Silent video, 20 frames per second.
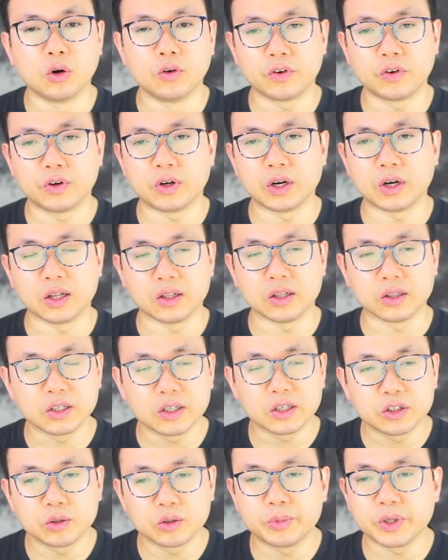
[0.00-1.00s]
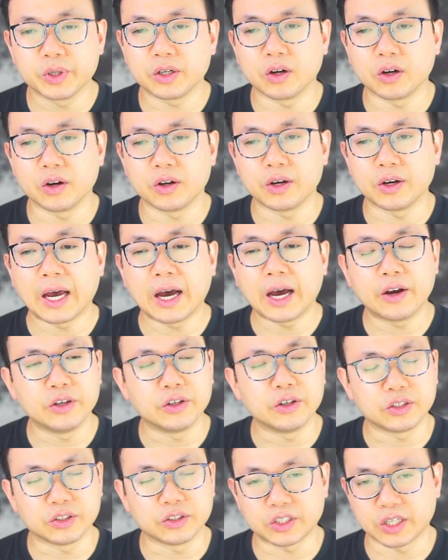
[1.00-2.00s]
over a little bit on how you
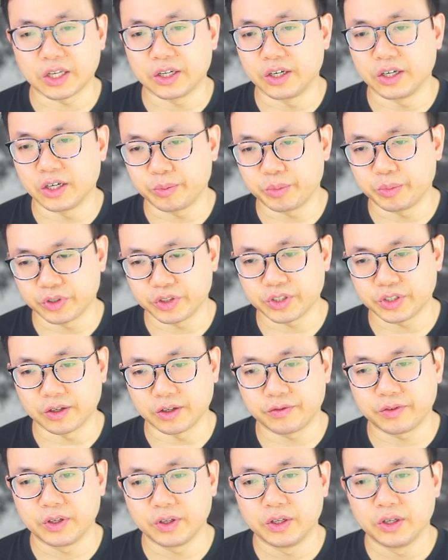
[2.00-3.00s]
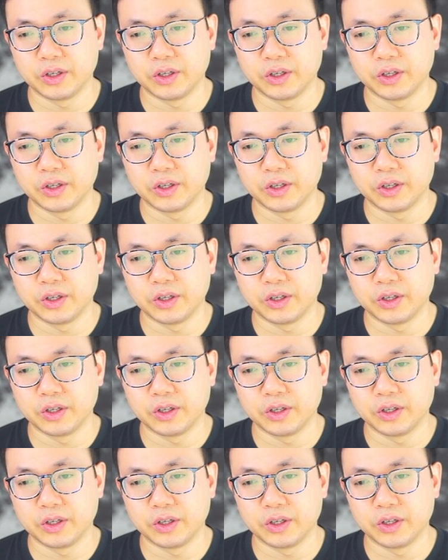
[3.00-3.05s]
can set it up yourself.